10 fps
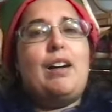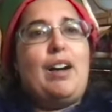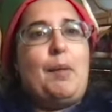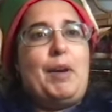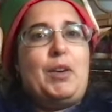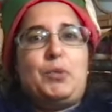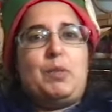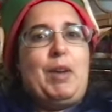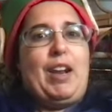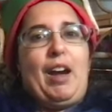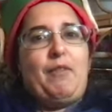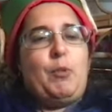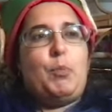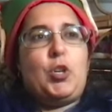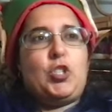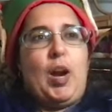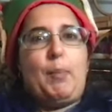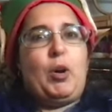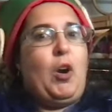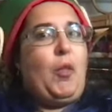I used to be an avid book
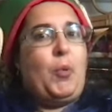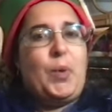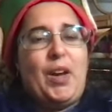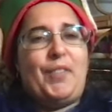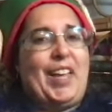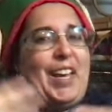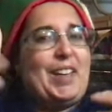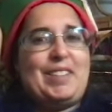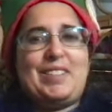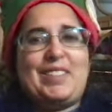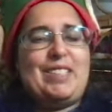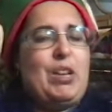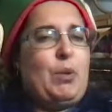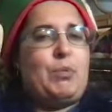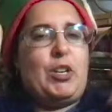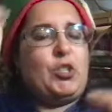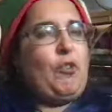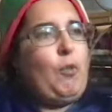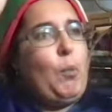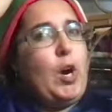shopper on the week, on like, you know, days
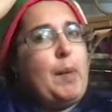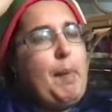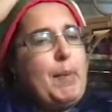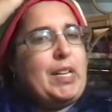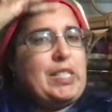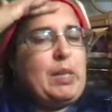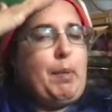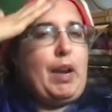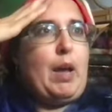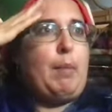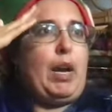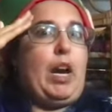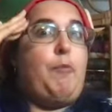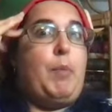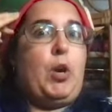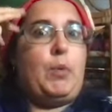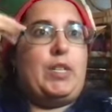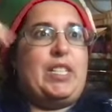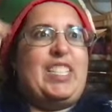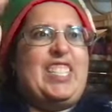off from work, but because of the pandemic, I've been going
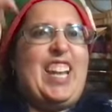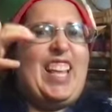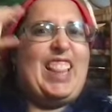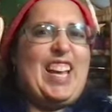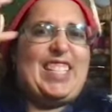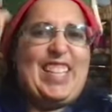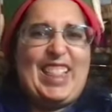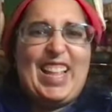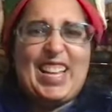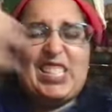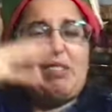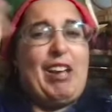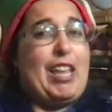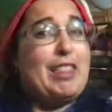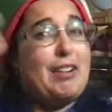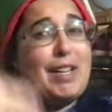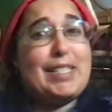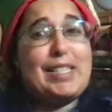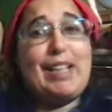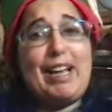to the city less and less, so I get there
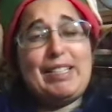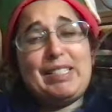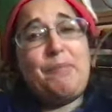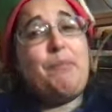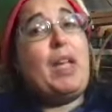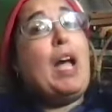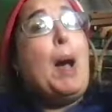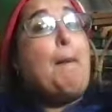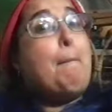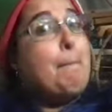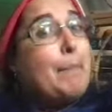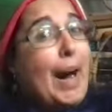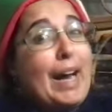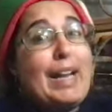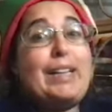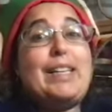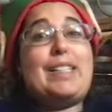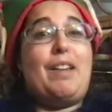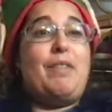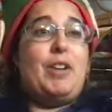less and less. But at least
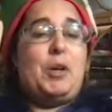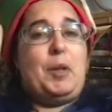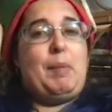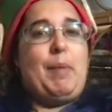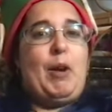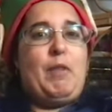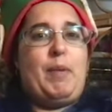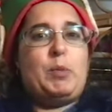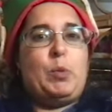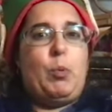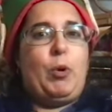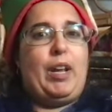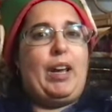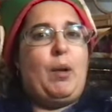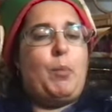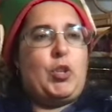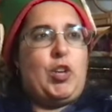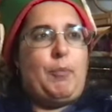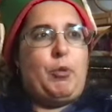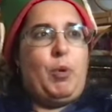I feel a little bit better if I'm supporting
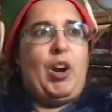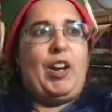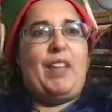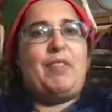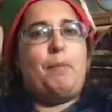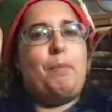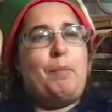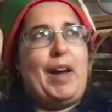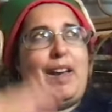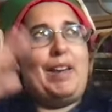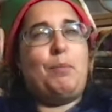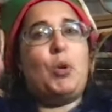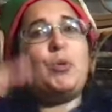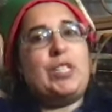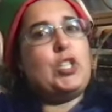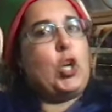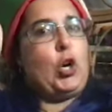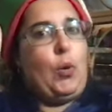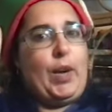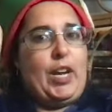Bookshop Through Rog and my proceeds are
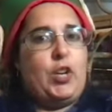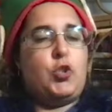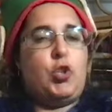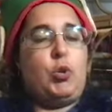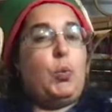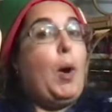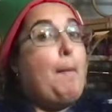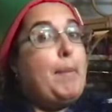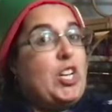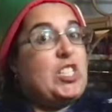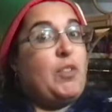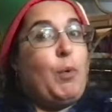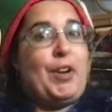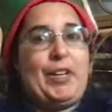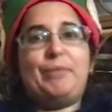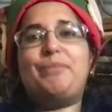going to Books of Wonder.